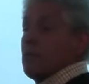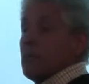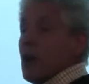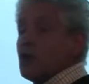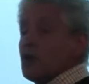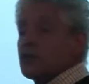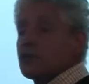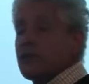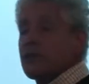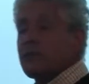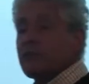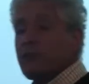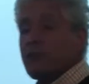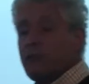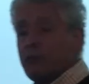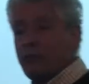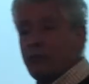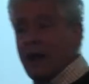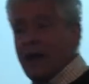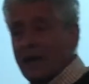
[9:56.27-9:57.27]
Most of
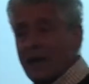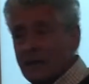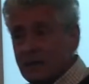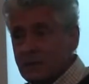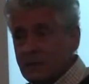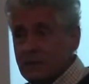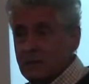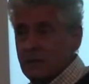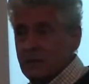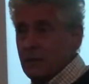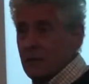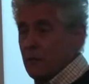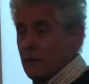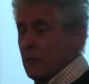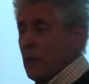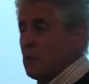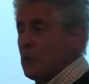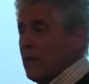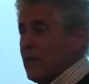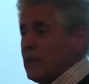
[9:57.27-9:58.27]
the rest,
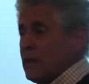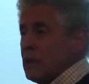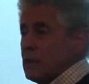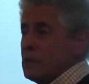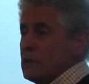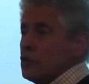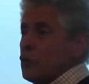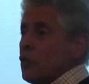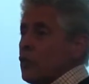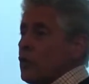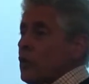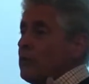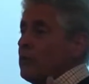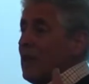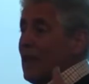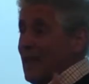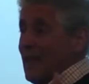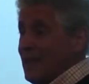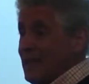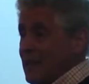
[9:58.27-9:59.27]
when we talk of
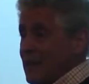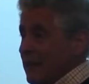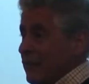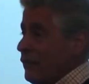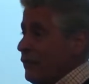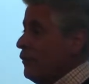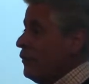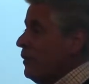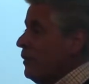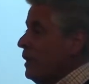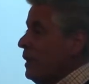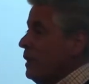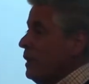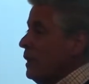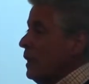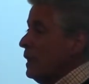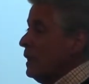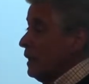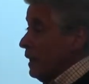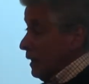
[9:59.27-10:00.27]
industry,
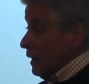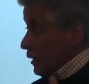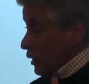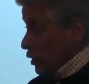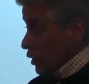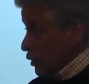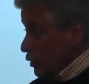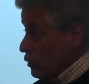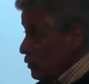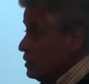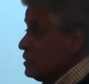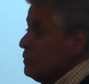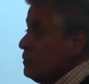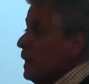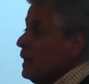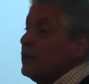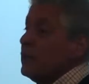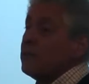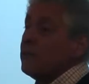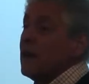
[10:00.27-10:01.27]
it includes
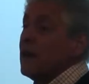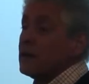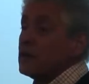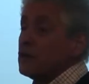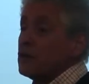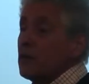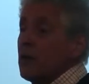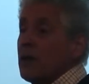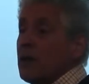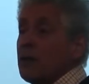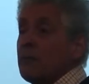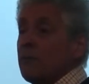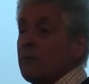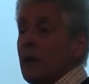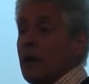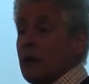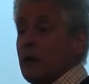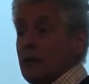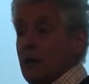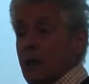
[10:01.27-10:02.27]
manufacturing,
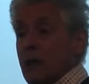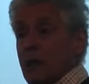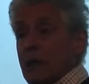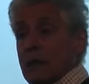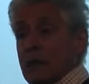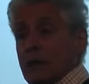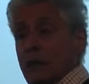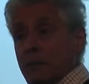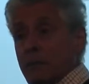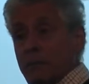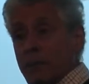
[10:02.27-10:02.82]
but the